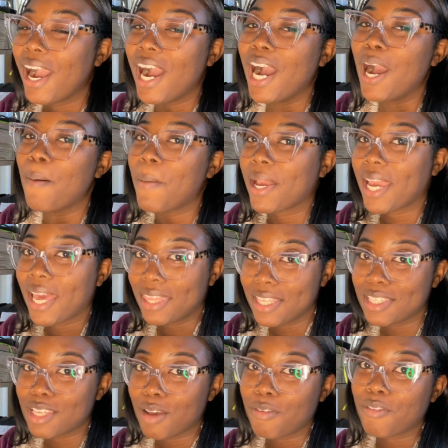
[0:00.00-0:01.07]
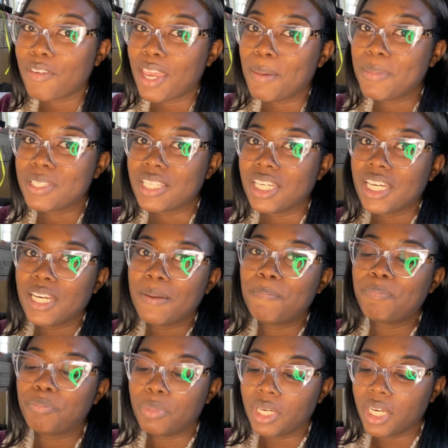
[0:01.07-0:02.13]
I got this off of
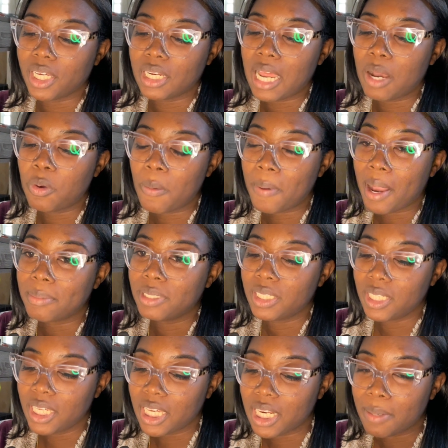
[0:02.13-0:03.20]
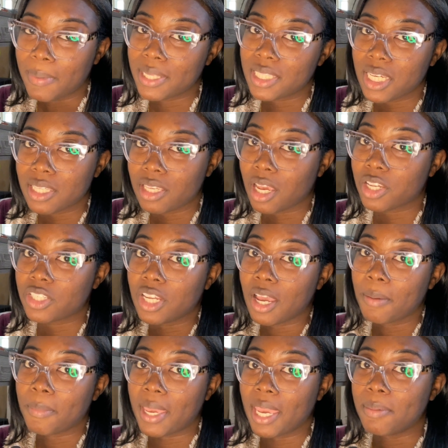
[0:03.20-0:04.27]
Amazon, but I will probably link it in my TikTok
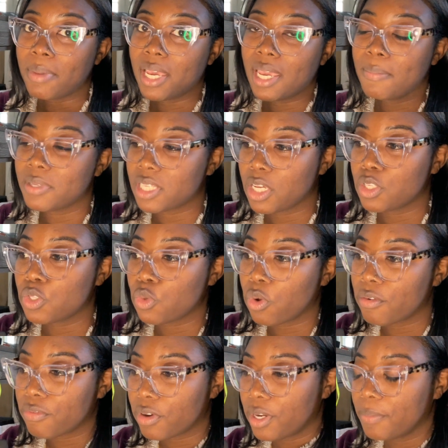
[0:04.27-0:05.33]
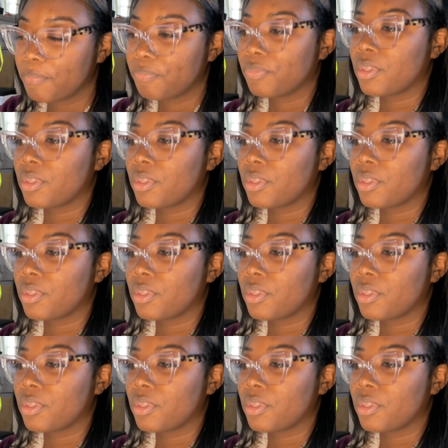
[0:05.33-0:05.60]
shop and my Amazon storefront,